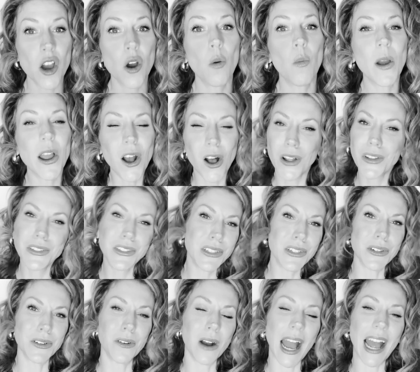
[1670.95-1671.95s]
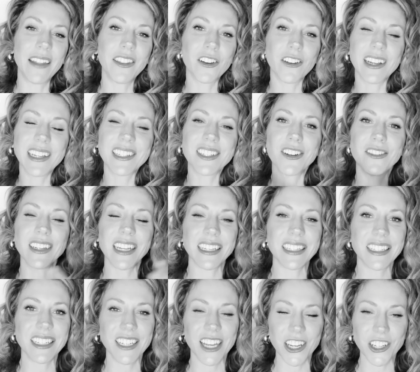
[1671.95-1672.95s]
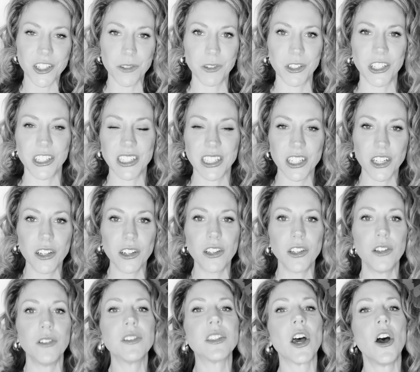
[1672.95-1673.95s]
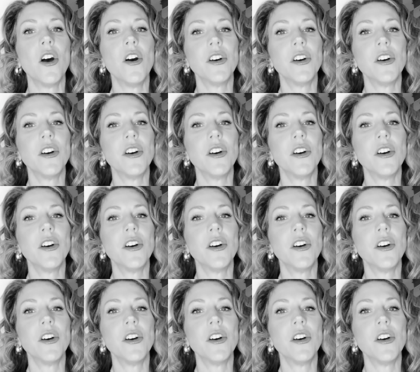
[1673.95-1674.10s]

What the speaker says: We all do, and there is no destination, which is the good news.